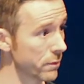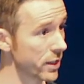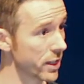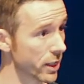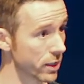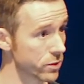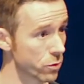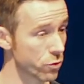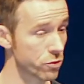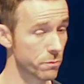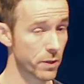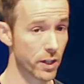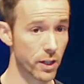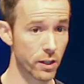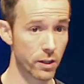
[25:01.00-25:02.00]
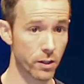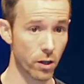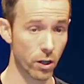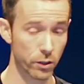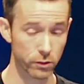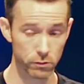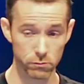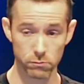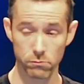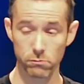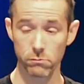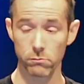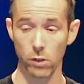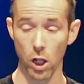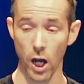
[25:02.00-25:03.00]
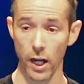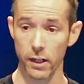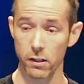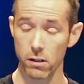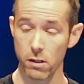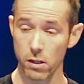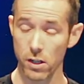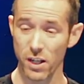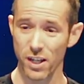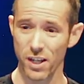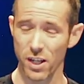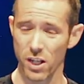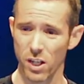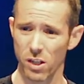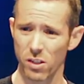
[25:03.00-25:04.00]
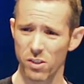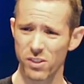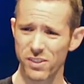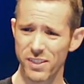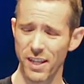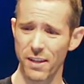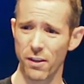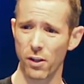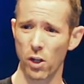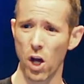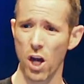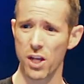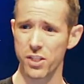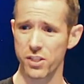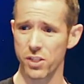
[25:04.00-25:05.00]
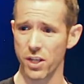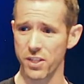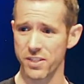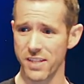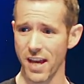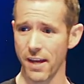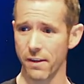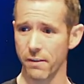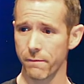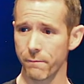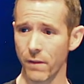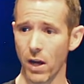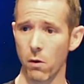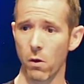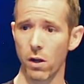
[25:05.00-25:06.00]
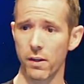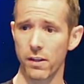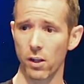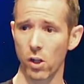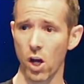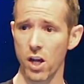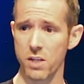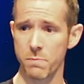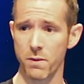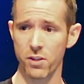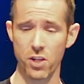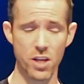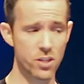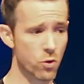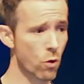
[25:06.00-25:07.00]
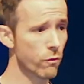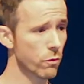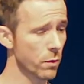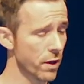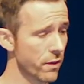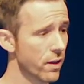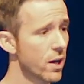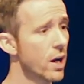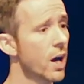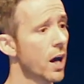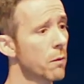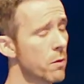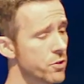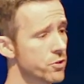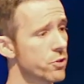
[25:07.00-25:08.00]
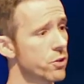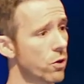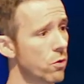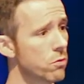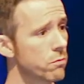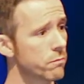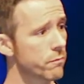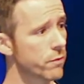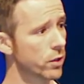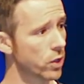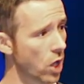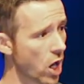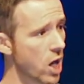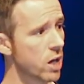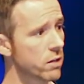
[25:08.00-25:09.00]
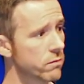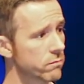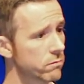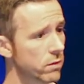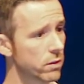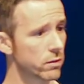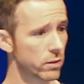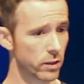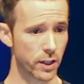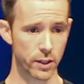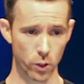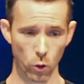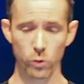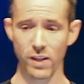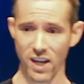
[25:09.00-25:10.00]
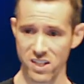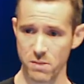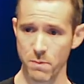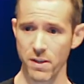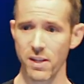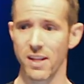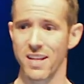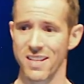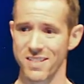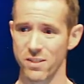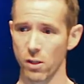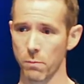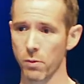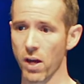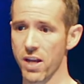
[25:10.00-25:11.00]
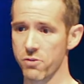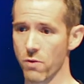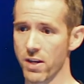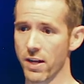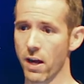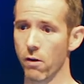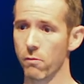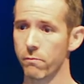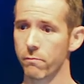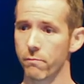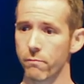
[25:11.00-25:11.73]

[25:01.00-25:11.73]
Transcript: media, social media and online, say the law is dead. The law is over with. I want you to know the law in the Old Testament still applies right now.